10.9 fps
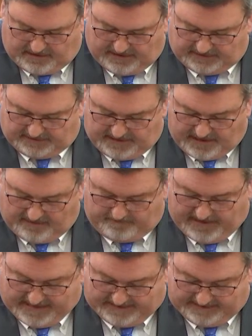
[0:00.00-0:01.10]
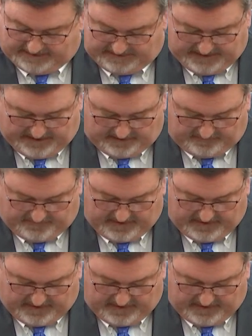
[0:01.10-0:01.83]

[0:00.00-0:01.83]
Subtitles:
is not by itself